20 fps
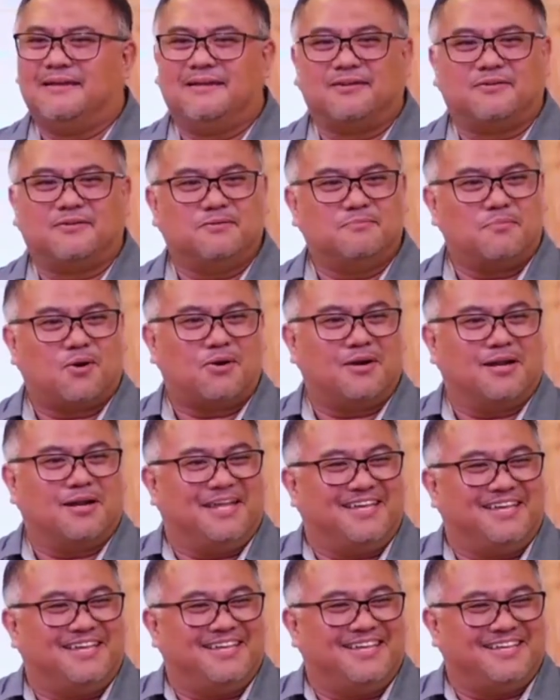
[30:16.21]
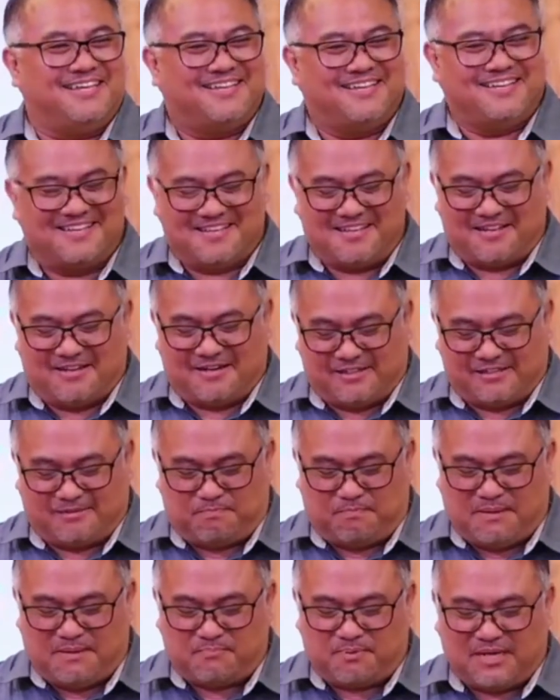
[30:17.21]
Good morning. There's
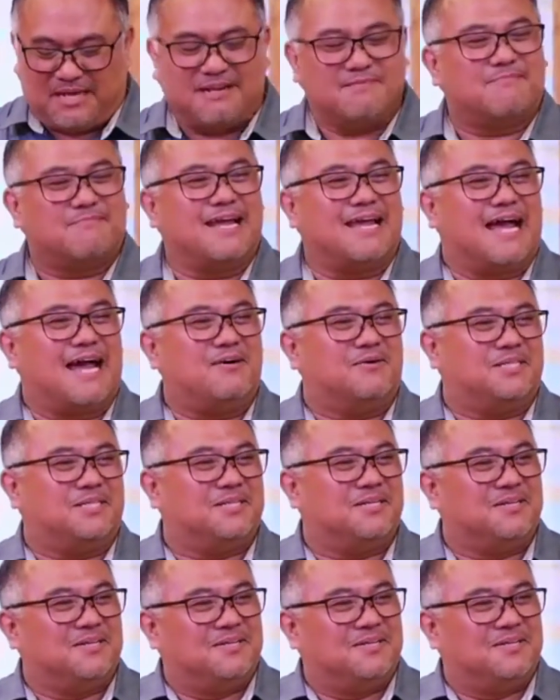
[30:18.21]
people in my house